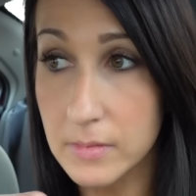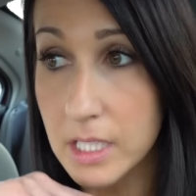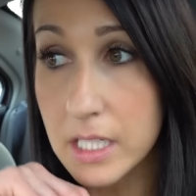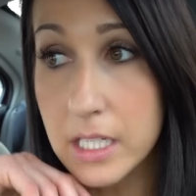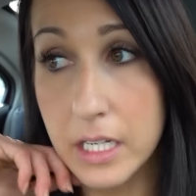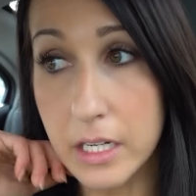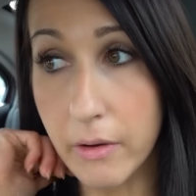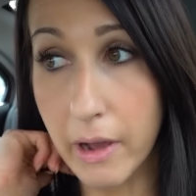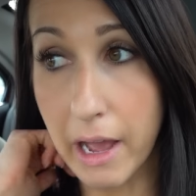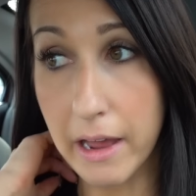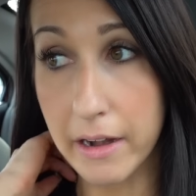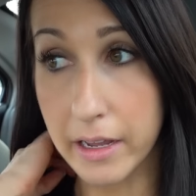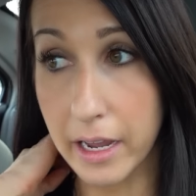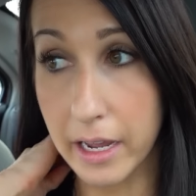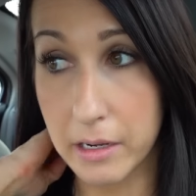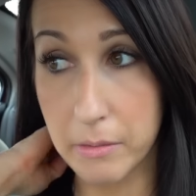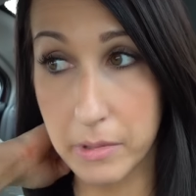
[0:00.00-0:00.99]
You know, how
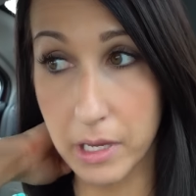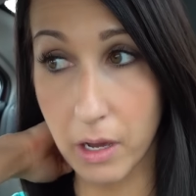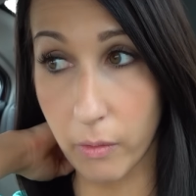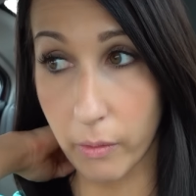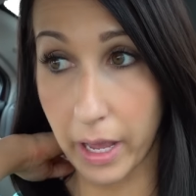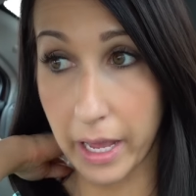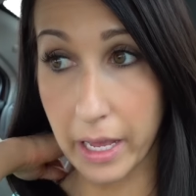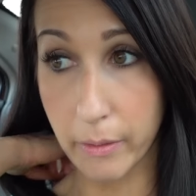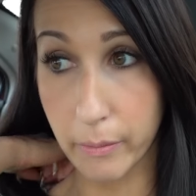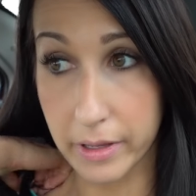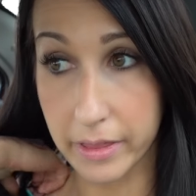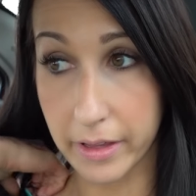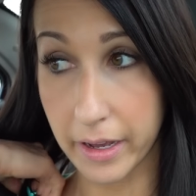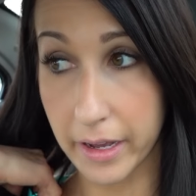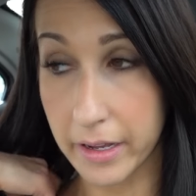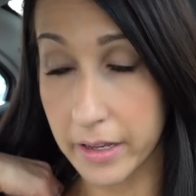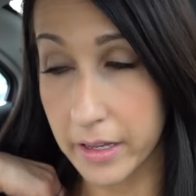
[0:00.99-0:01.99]
to kind of be okay with
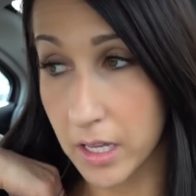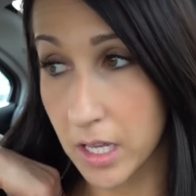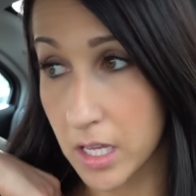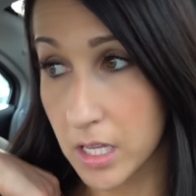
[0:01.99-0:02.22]
it.